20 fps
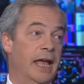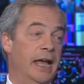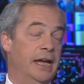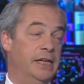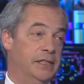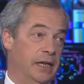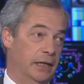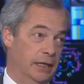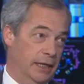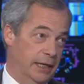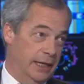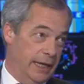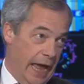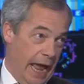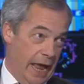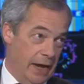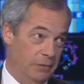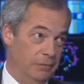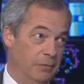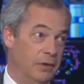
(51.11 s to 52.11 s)
He's done it
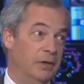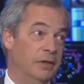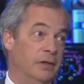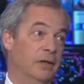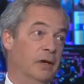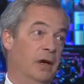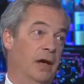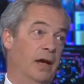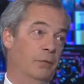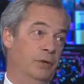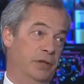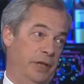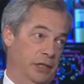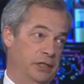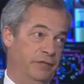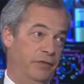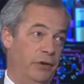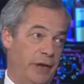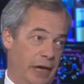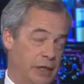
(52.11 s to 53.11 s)
again with the
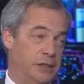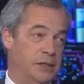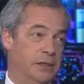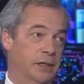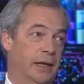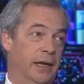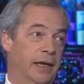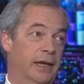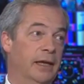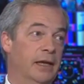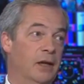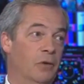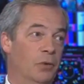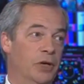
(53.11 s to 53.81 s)
interview yesterday